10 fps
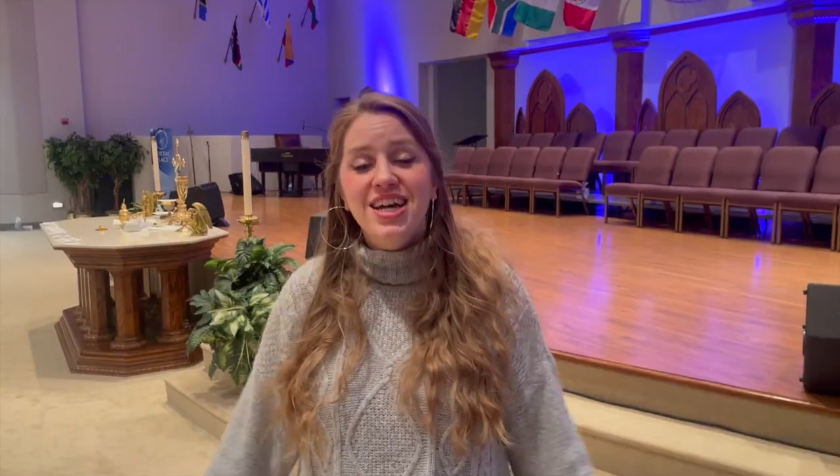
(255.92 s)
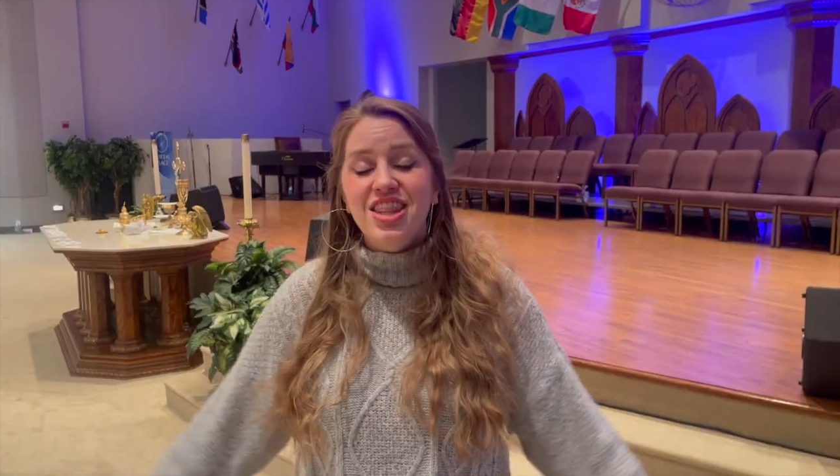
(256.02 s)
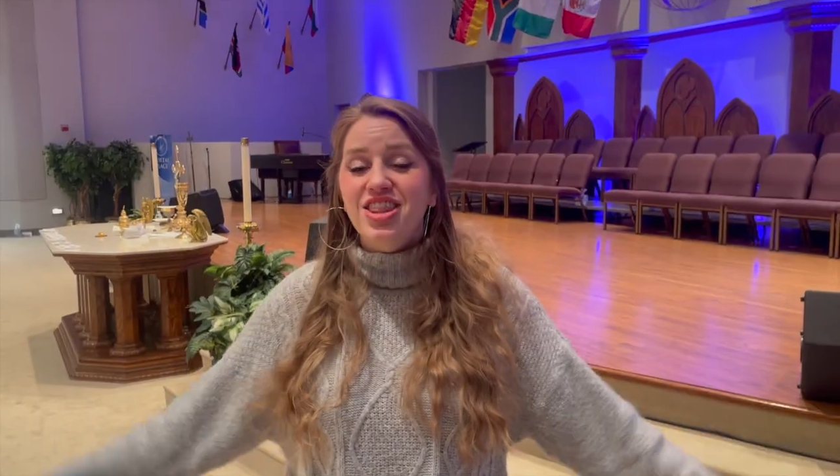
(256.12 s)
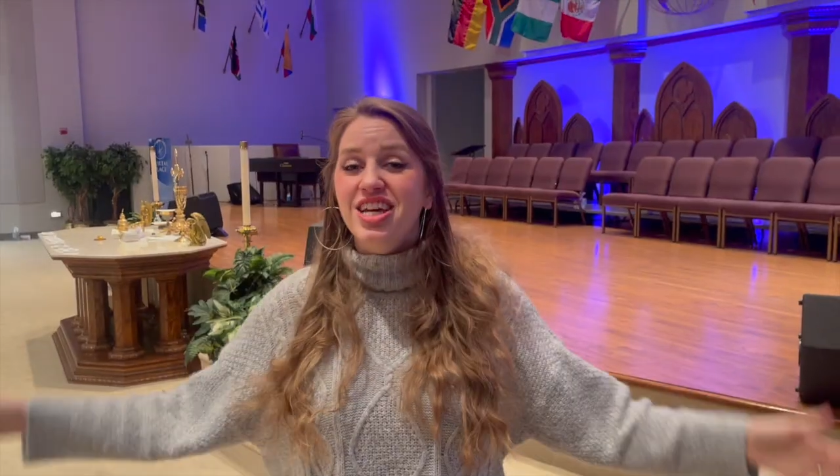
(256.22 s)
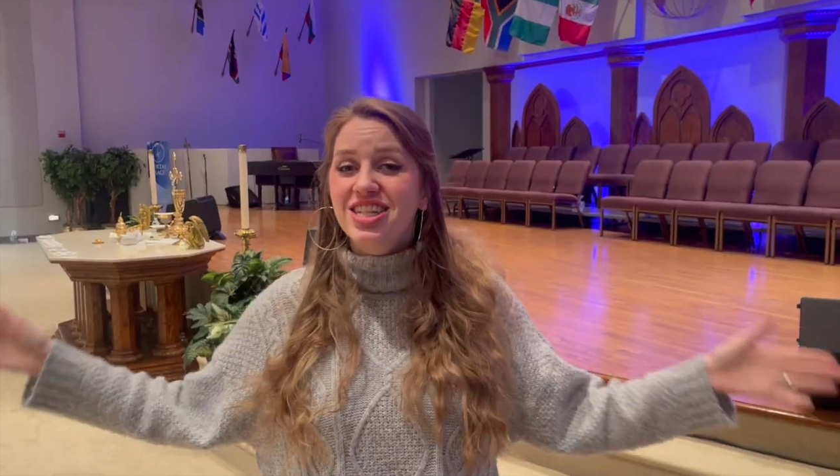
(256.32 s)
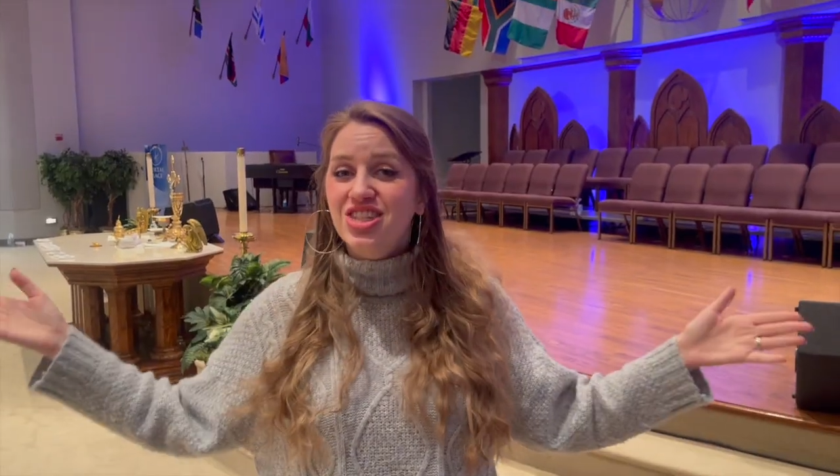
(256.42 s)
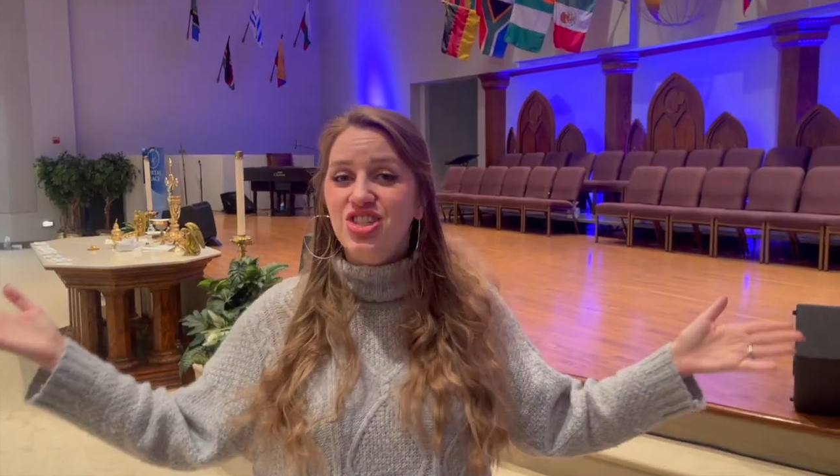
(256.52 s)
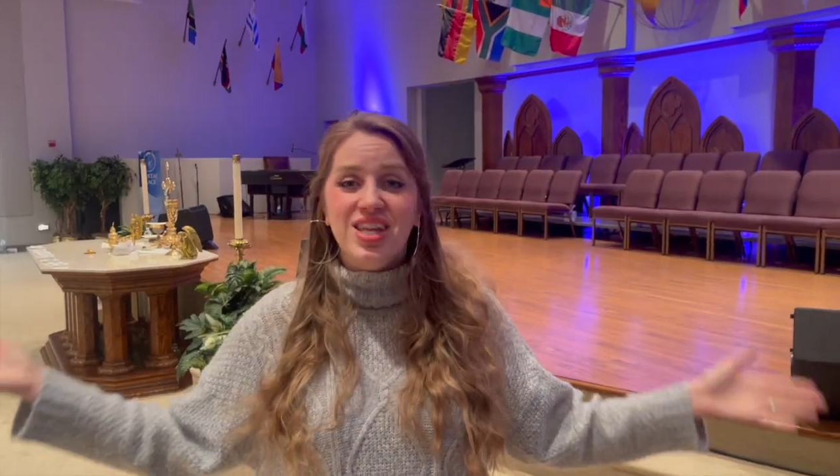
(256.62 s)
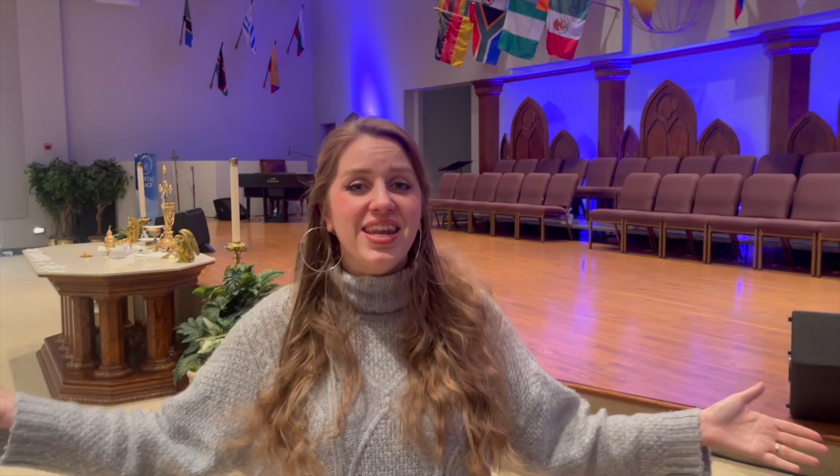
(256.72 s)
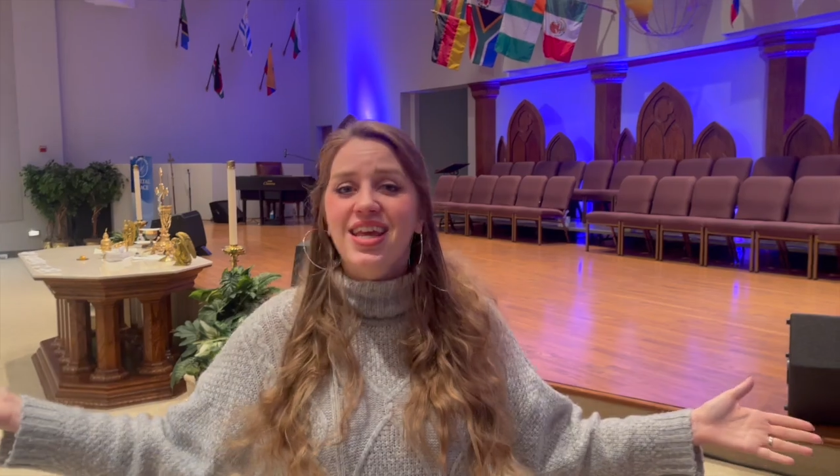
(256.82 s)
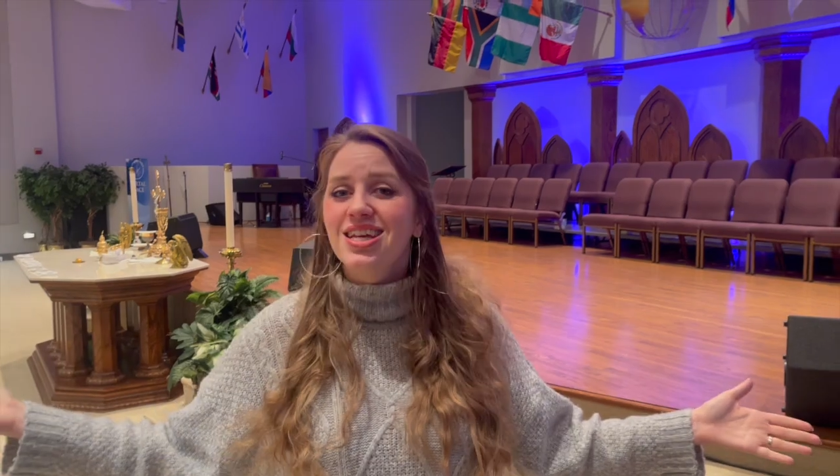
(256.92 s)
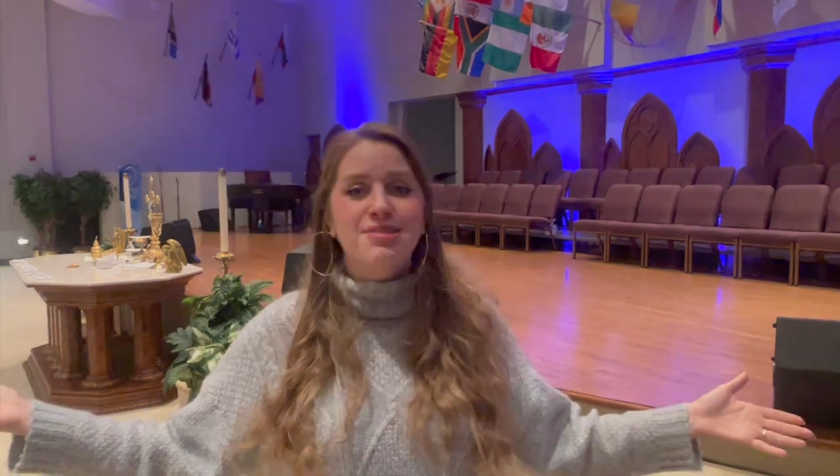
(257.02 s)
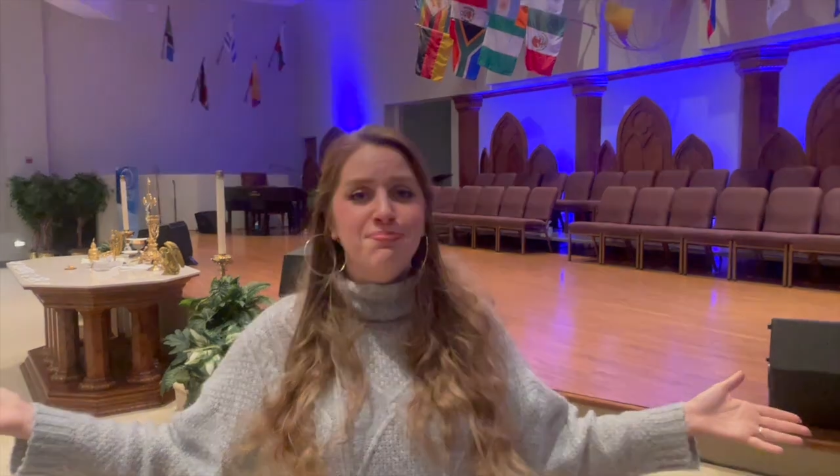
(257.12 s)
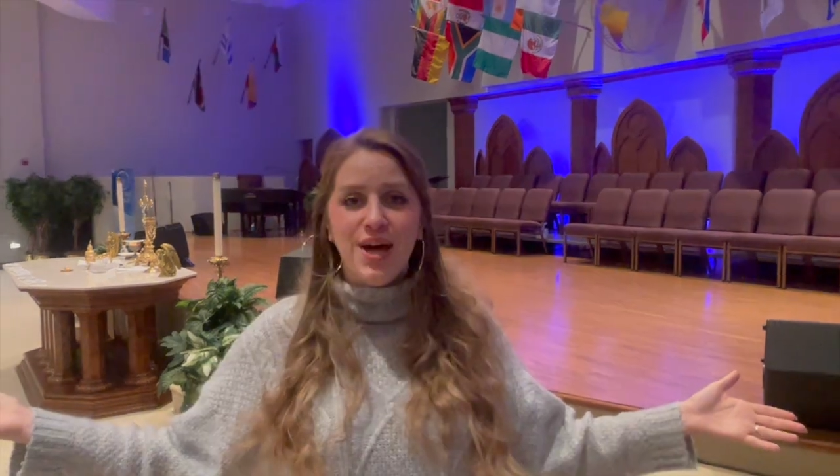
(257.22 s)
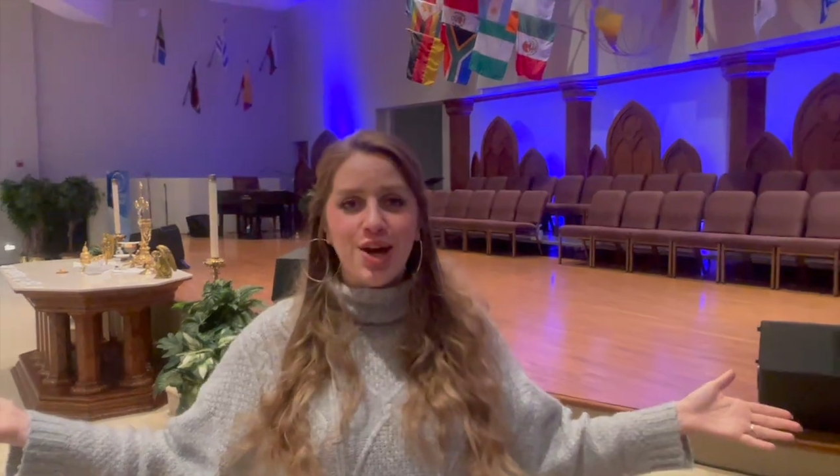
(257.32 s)
This city
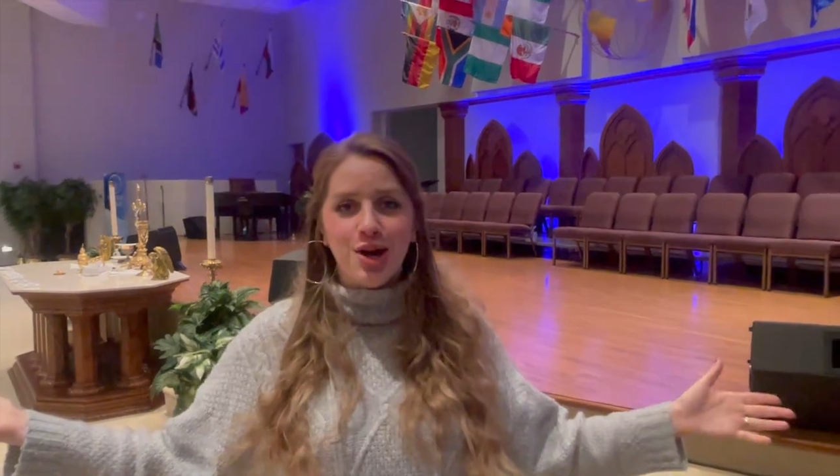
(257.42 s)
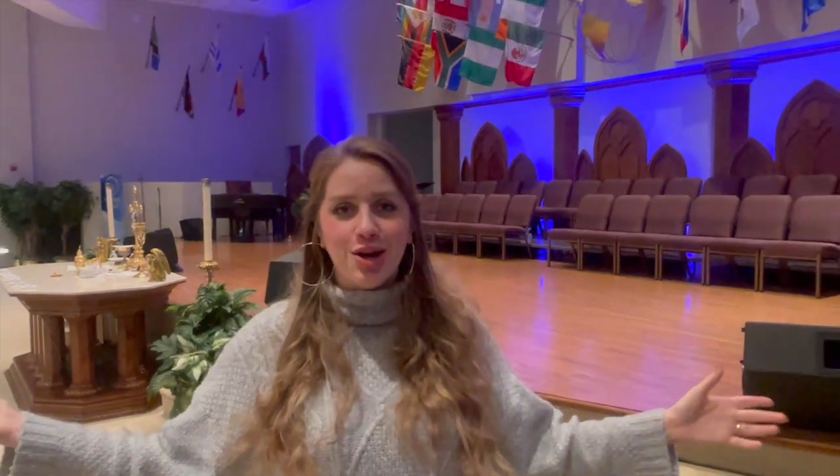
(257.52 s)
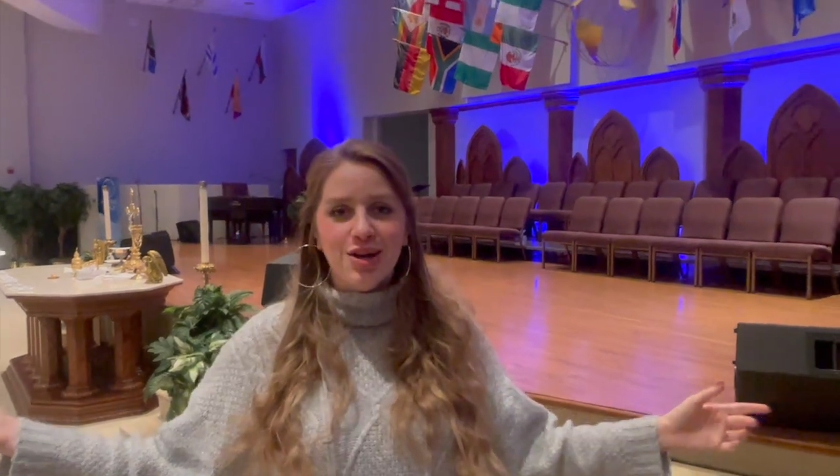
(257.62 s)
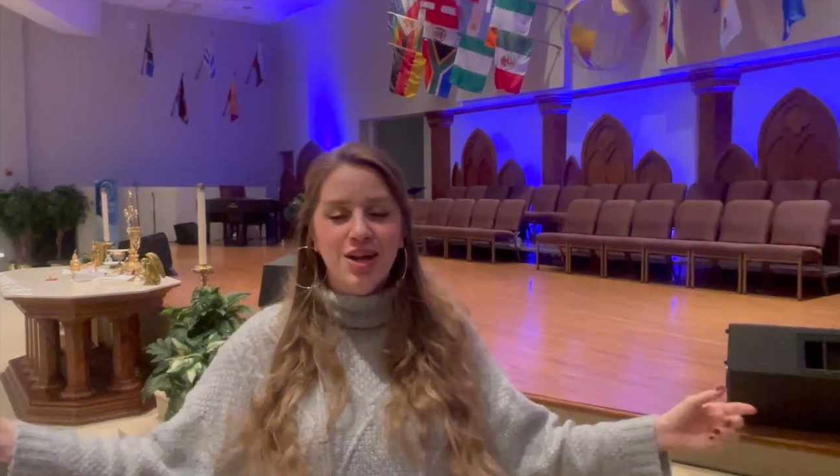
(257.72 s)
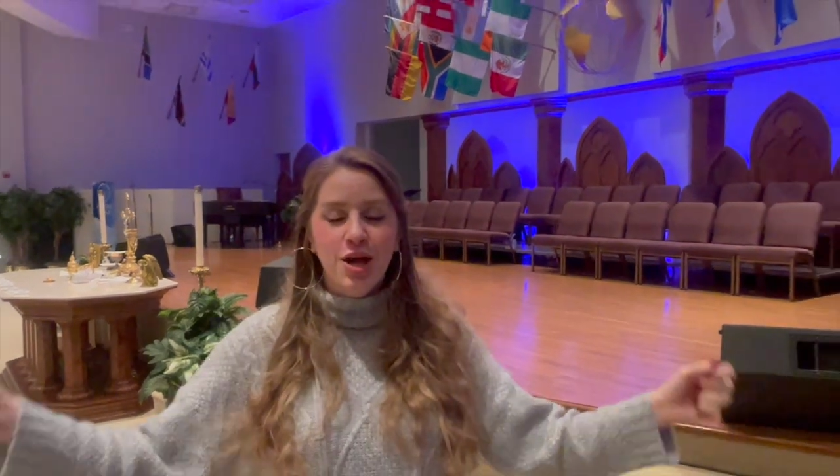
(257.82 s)
is better